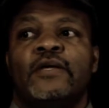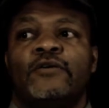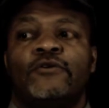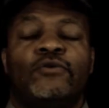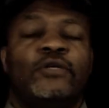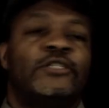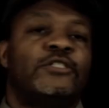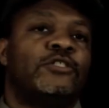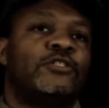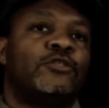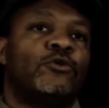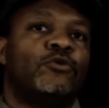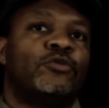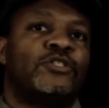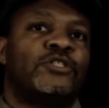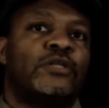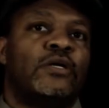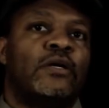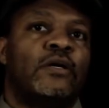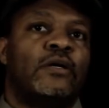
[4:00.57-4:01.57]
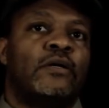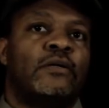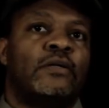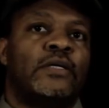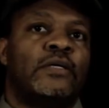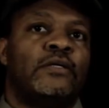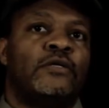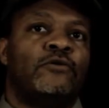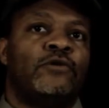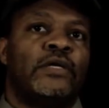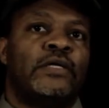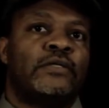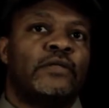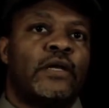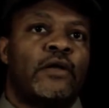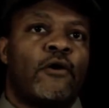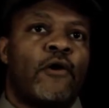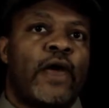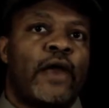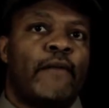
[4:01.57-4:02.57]
you listen to a song and you need to
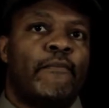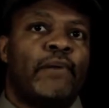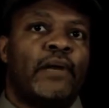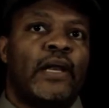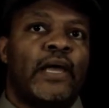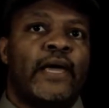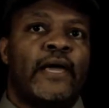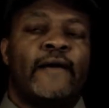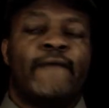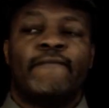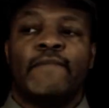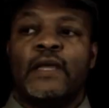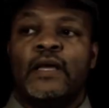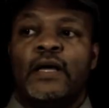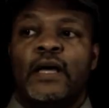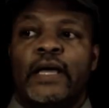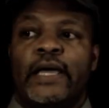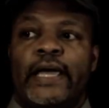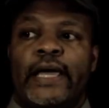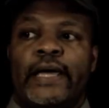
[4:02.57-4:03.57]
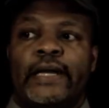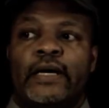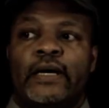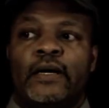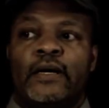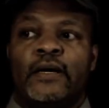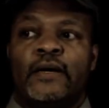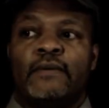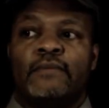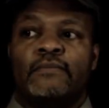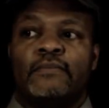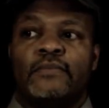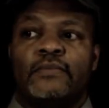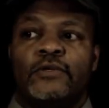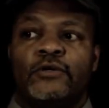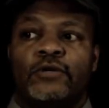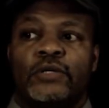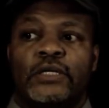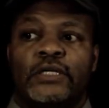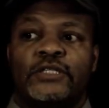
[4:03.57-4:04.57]
learn how to play it, and
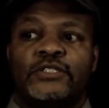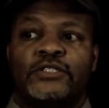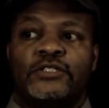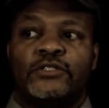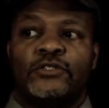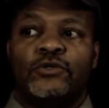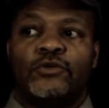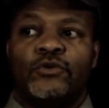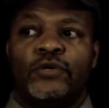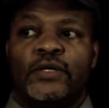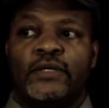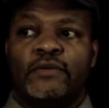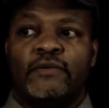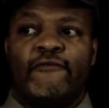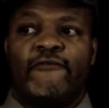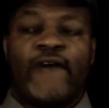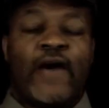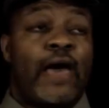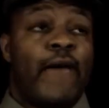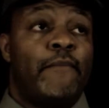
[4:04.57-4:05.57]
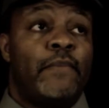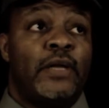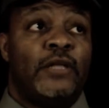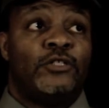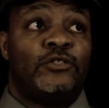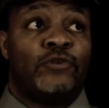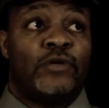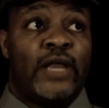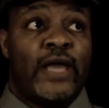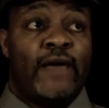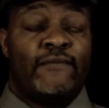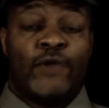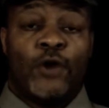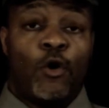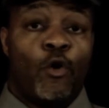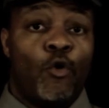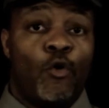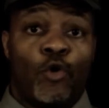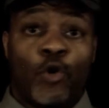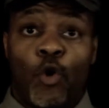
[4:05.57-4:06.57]
you can listen to it in 5 minutes. You can have the
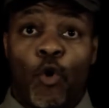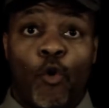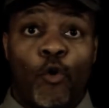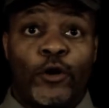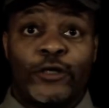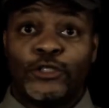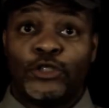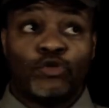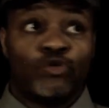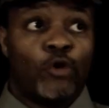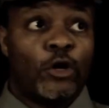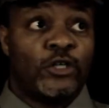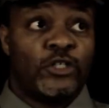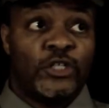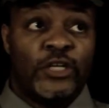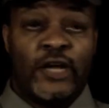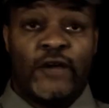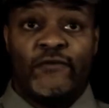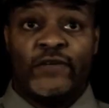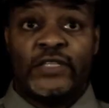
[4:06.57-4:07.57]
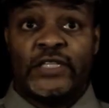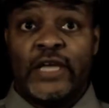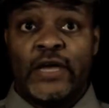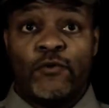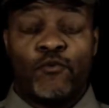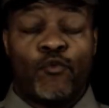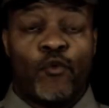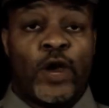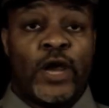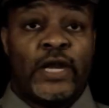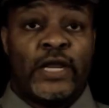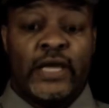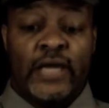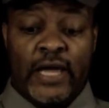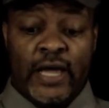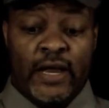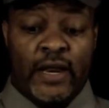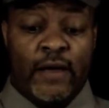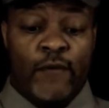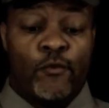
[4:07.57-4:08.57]
whole chord structure and everything
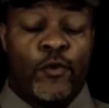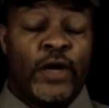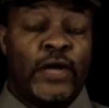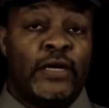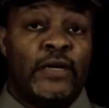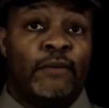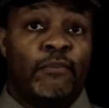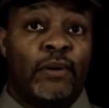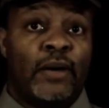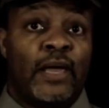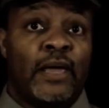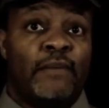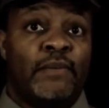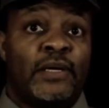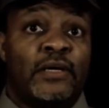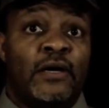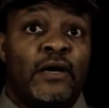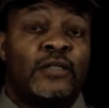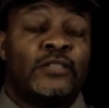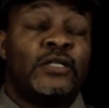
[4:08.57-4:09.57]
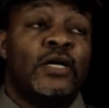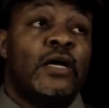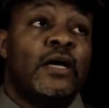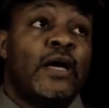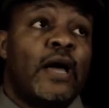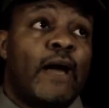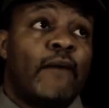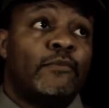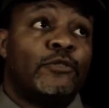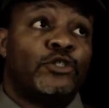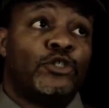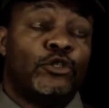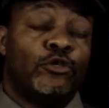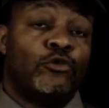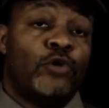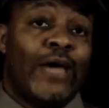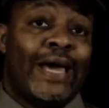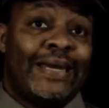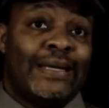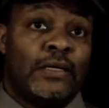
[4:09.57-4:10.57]
ready and ready to play, because I'm going to show
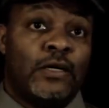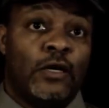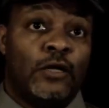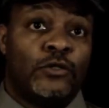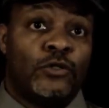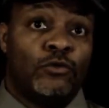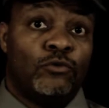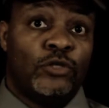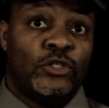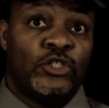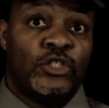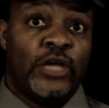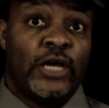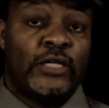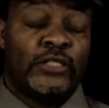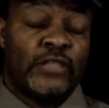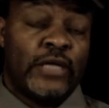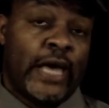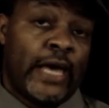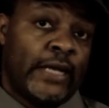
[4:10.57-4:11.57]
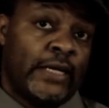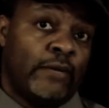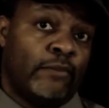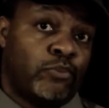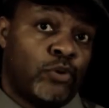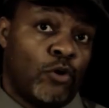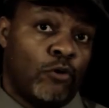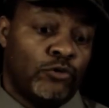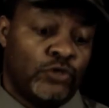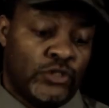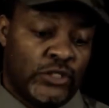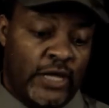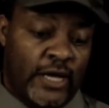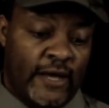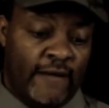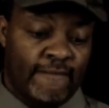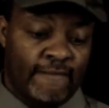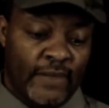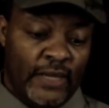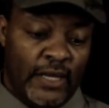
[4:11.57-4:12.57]
you how to cut through the chase and how to approach
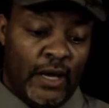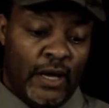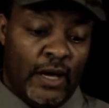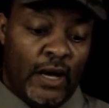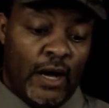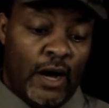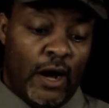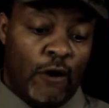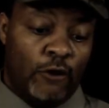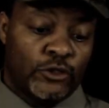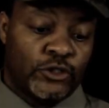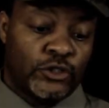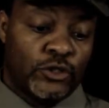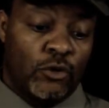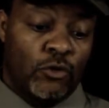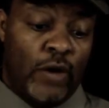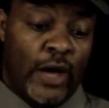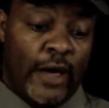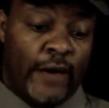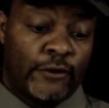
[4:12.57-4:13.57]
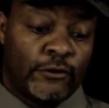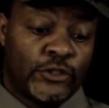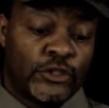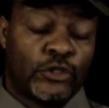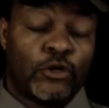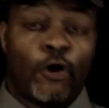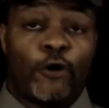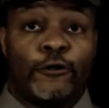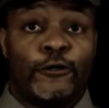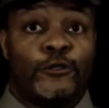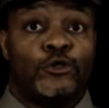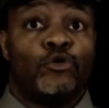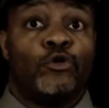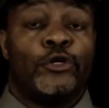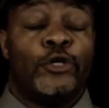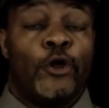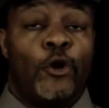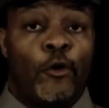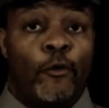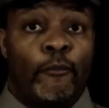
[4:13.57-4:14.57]
that. Also, how to start or
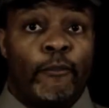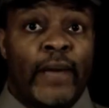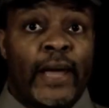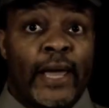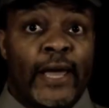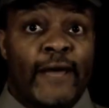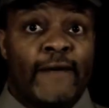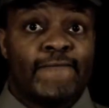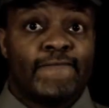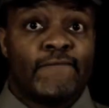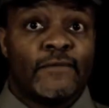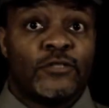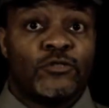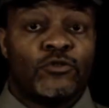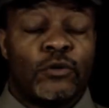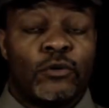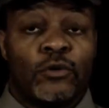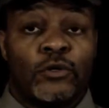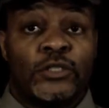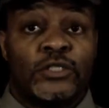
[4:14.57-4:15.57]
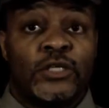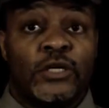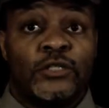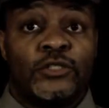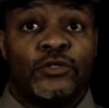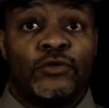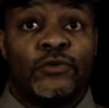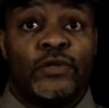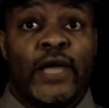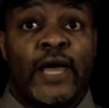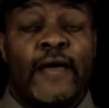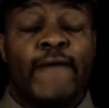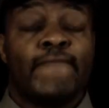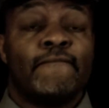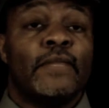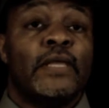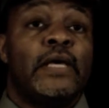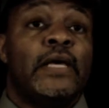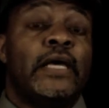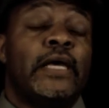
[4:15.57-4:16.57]
join your own band. So I'm going to touch on that.
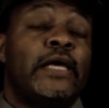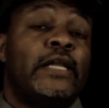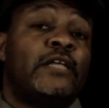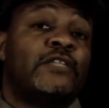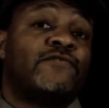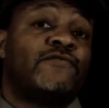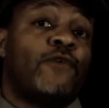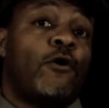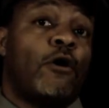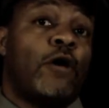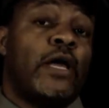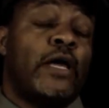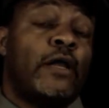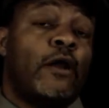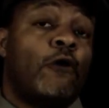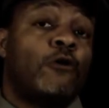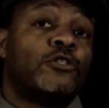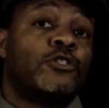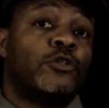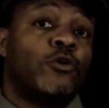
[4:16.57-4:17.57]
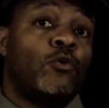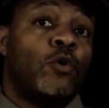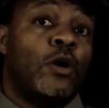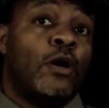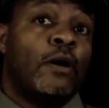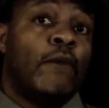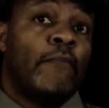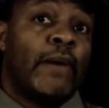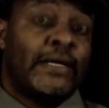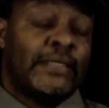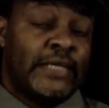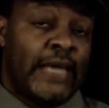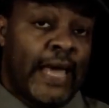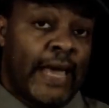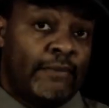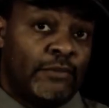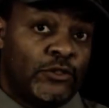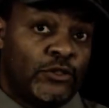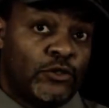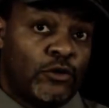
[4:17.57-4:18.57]
And also my
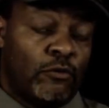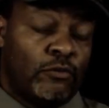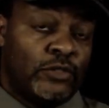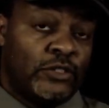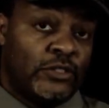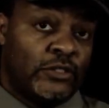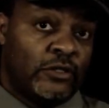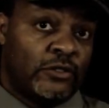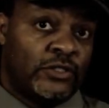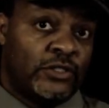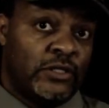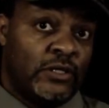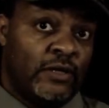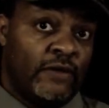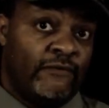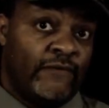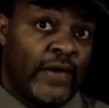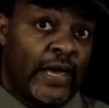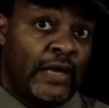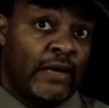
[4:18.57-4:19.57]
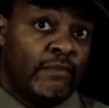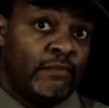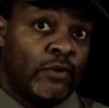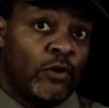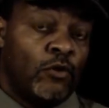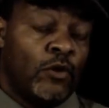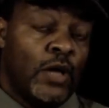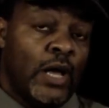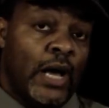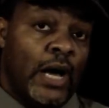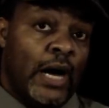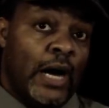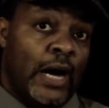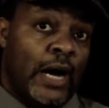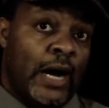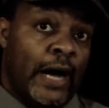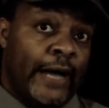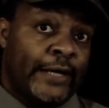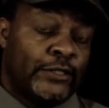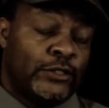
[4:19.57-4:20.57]
tabbing services are still available.
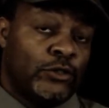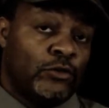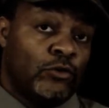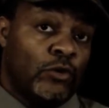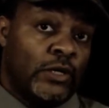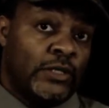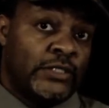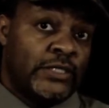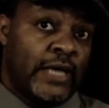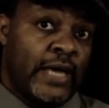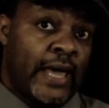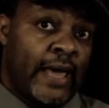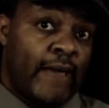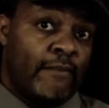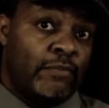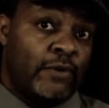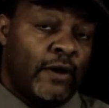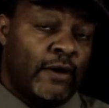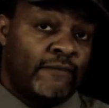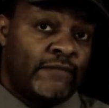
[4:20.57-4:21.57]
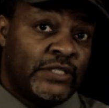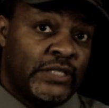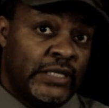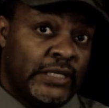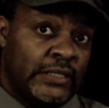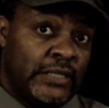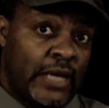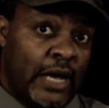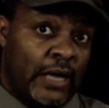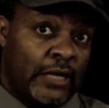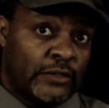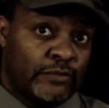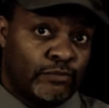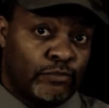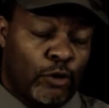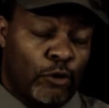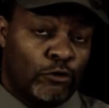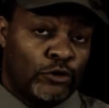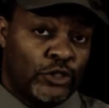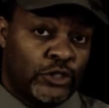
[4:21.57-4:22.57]
I do a tab of $10
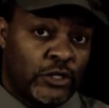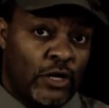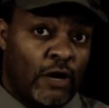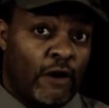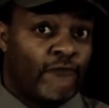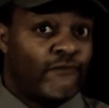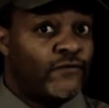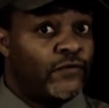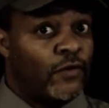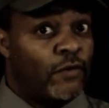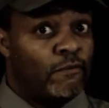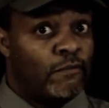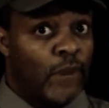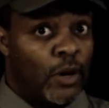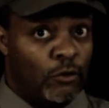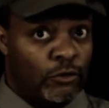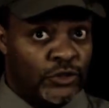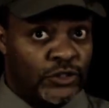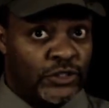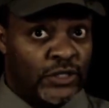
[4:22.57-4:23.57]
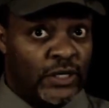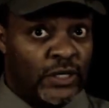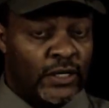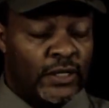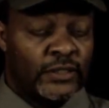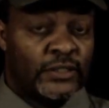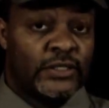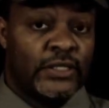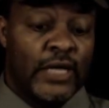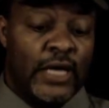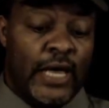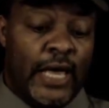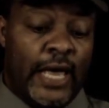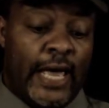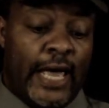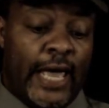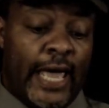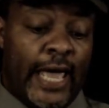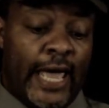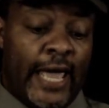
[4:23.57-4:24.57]
per song for most songs.
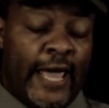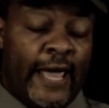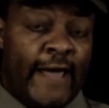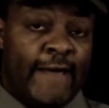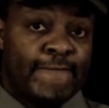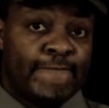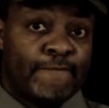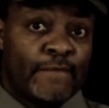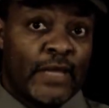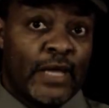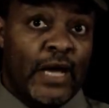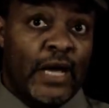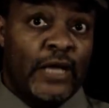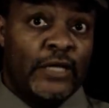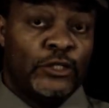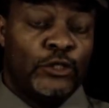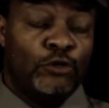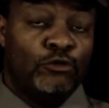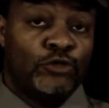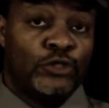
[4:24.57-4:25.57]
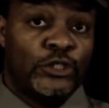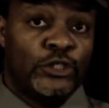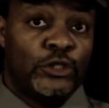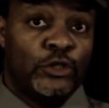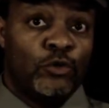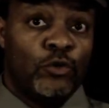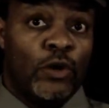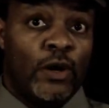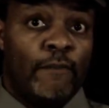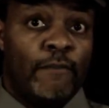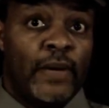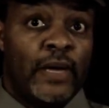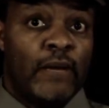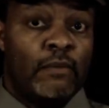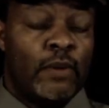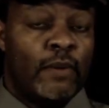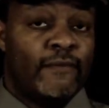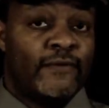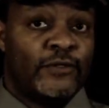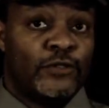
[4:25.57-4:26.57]
And I usually do a
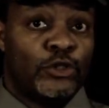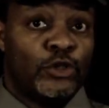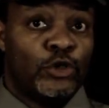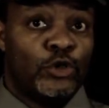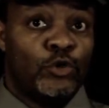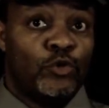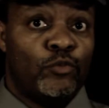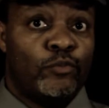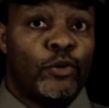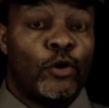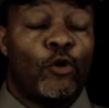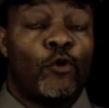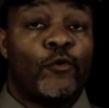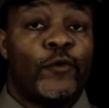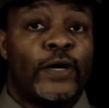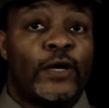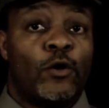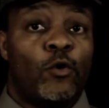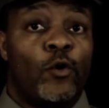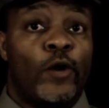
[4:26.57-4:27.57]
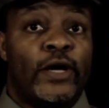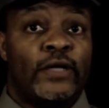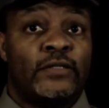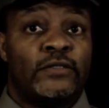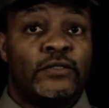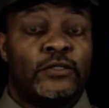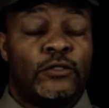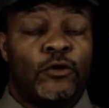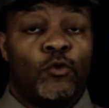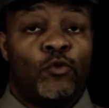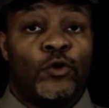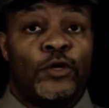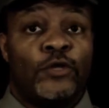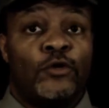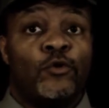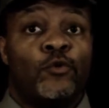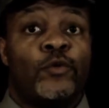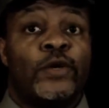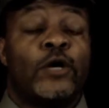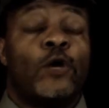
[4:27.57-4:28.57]
minimum of 2 per request. So when
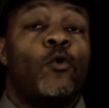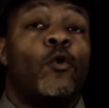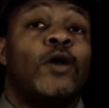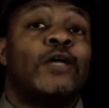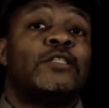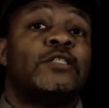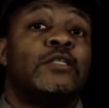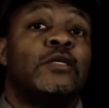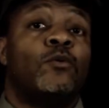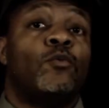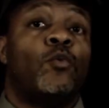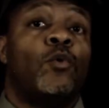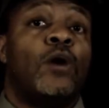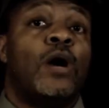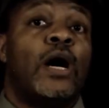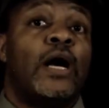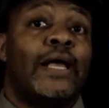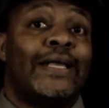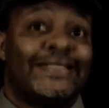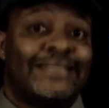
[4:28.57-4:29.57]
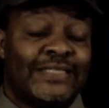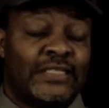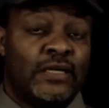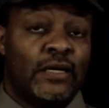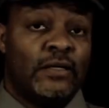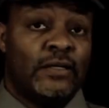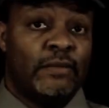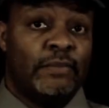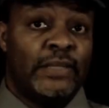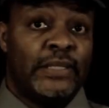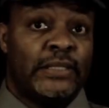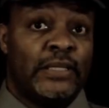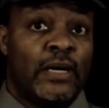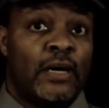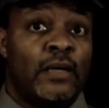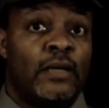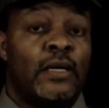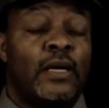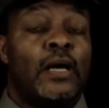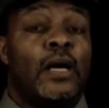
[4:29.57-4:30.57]
you're requesting a song to be
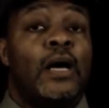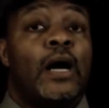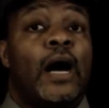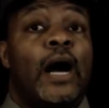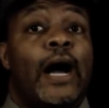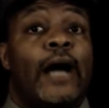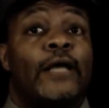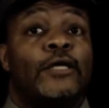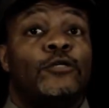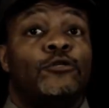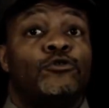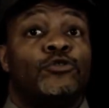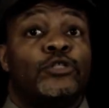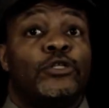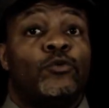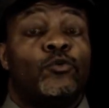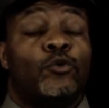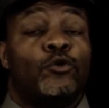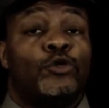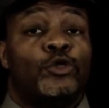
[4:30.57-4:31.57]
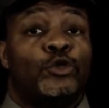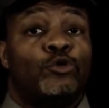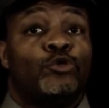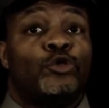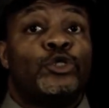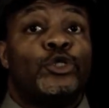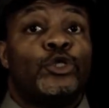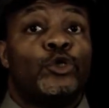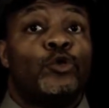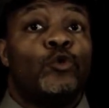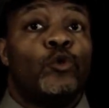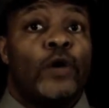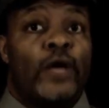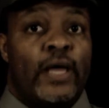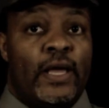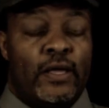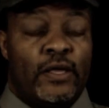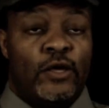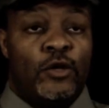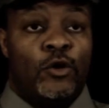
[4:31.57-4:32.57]
done, I usually would do 2
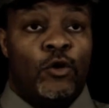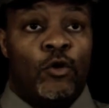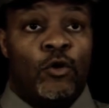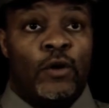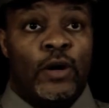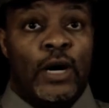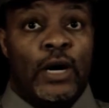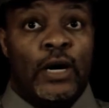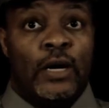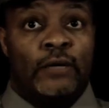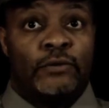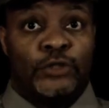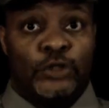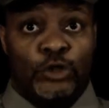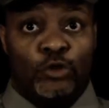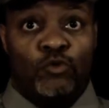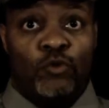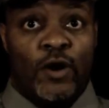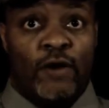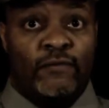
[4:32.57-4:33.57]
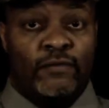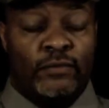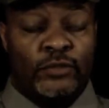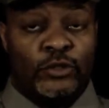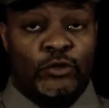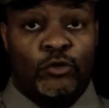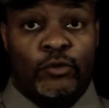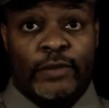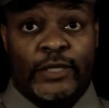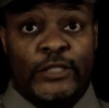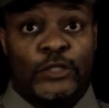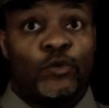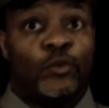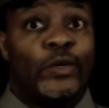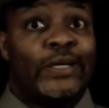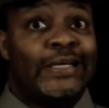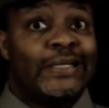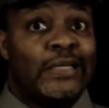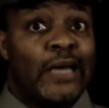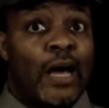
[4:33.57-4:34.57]
of them. So it'd be
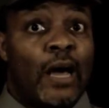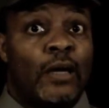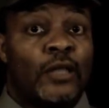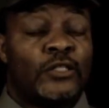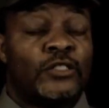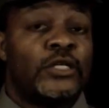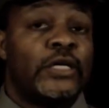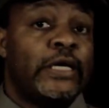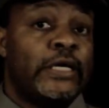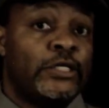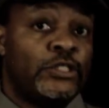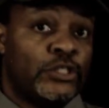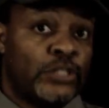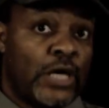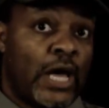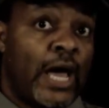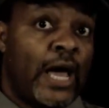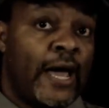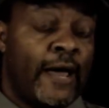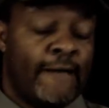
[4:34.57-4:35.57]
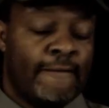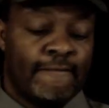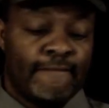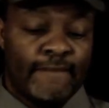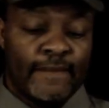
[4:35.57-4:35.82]
$20 each time.